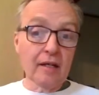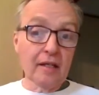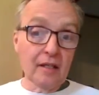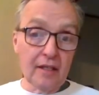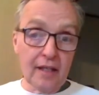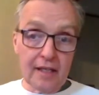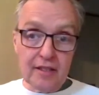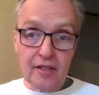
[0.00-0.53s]

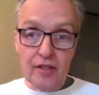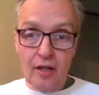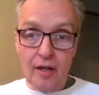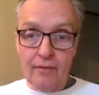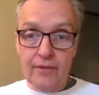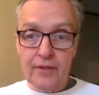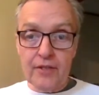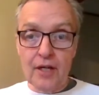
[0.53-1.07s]
in elected
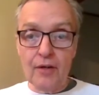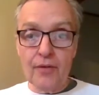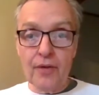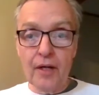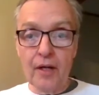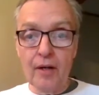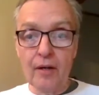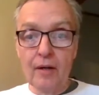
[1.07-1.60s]
office
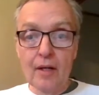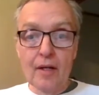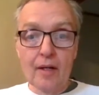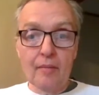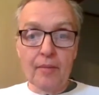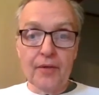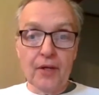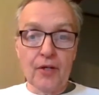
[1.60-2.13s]
out there,
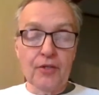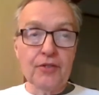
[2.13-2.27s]
but